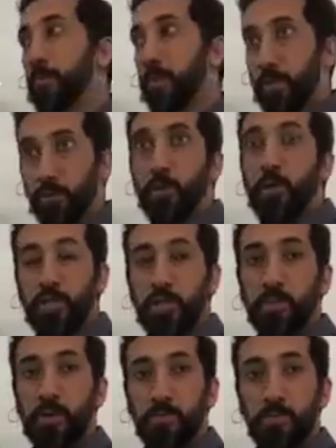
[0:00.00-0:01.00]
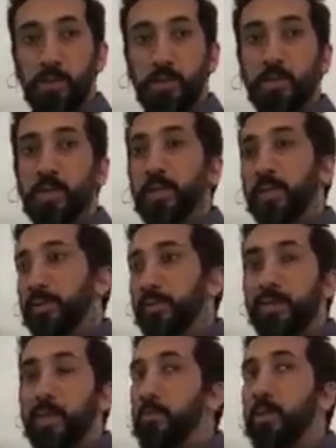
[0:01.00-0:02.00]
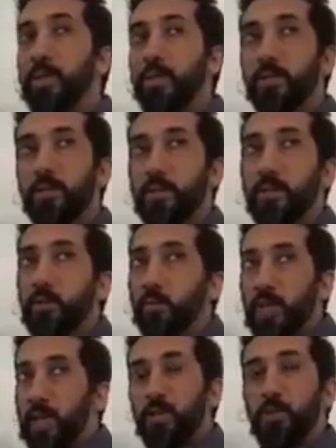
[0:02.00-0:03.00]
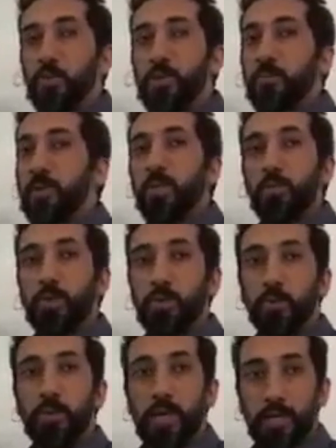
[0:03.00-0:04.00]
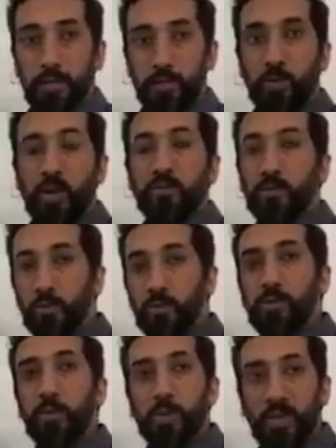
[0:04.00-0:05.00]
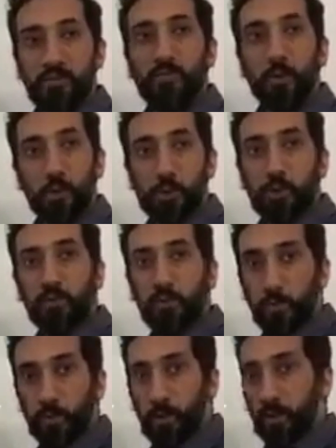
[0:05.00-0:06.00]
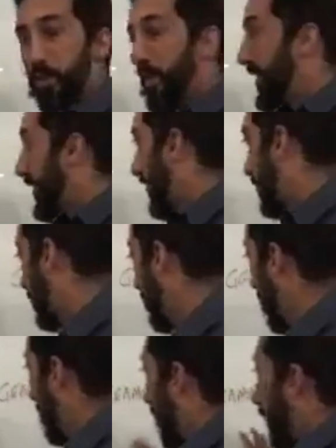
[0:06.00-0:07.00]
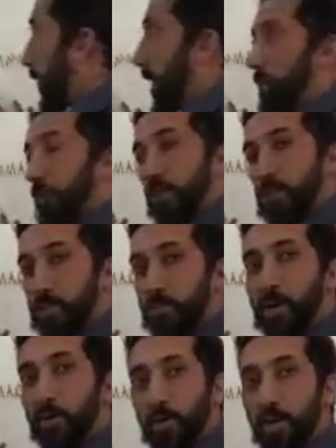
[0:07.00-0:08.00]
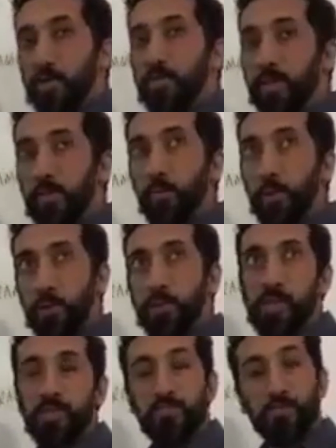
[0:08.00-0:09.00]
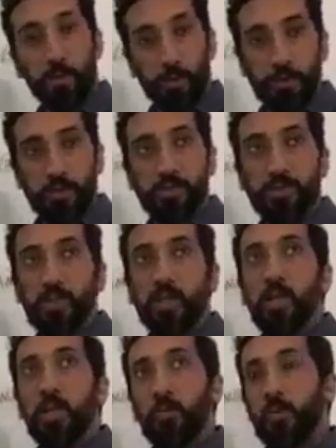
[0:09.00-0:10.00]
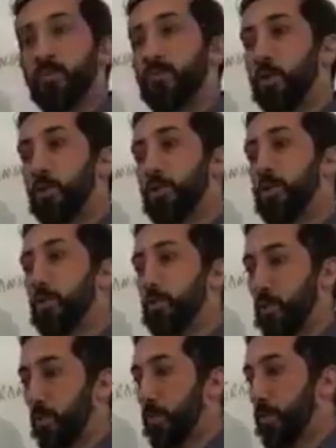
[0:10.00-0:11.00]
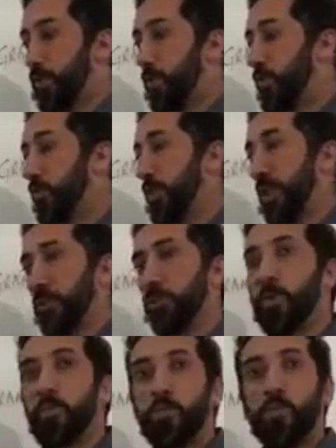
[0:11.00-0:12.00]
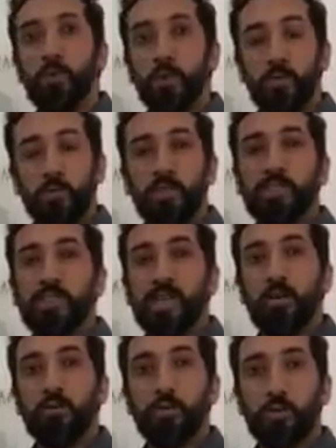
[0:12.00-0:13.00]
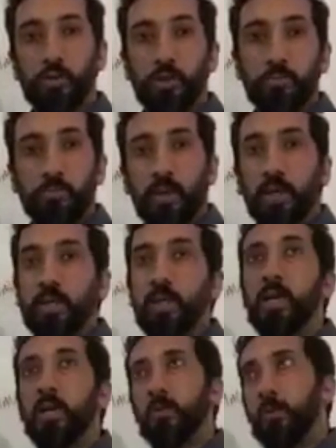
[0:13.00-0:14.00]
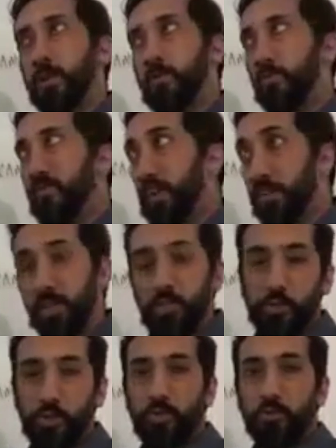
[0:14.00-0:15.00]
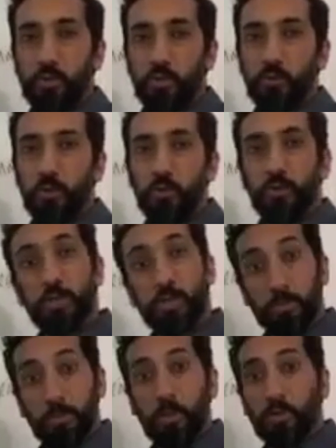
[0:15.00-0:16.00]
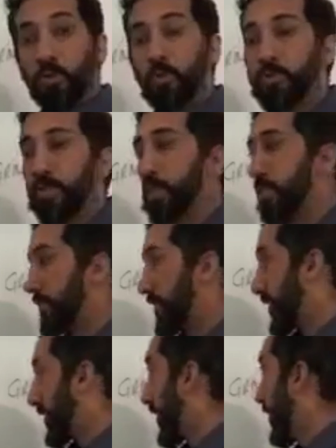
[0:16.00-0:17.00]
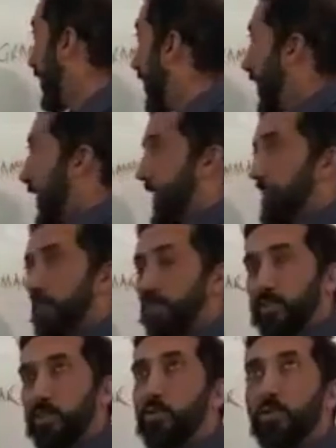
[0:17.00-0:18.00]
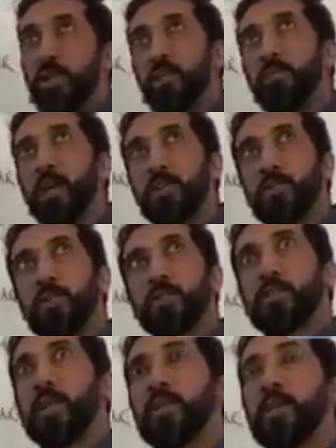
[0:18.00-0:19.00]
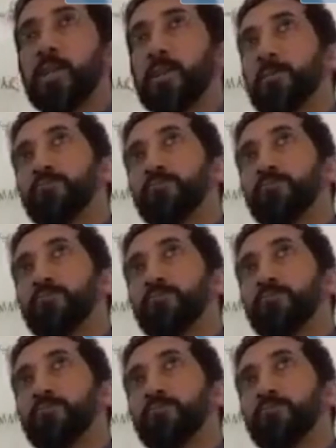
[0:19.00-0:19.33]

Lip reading: they're talking about me, they mean that you can't use them anywhere you like. You have to use the right version of the word. That's really what grammar is about. Arabic words have versions. What version are you supposed to use at what point? What sounds should it make? What variation of it should you use? It's a pretty cool science to study. And you can imagine it's got like